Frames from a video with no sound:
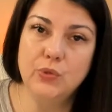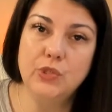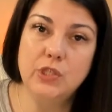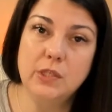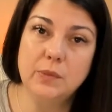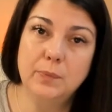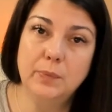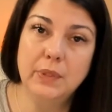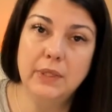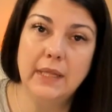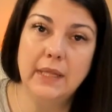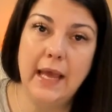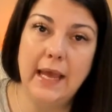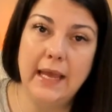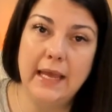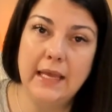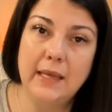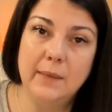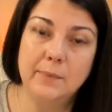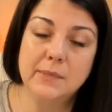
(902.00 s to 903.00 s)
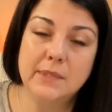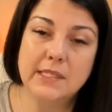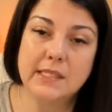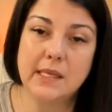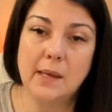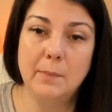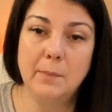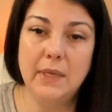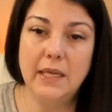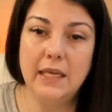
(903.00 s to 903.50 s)
to blame
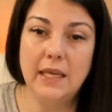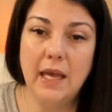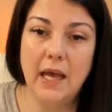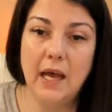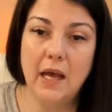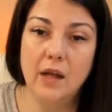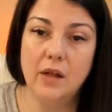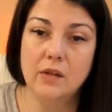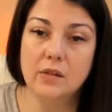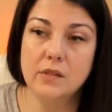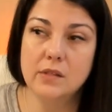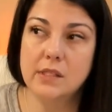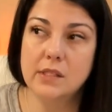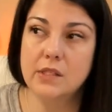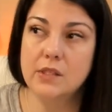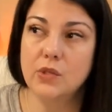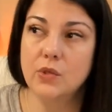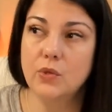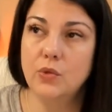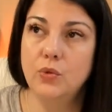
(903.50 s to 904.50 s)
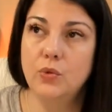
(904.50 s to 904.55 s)
somebody else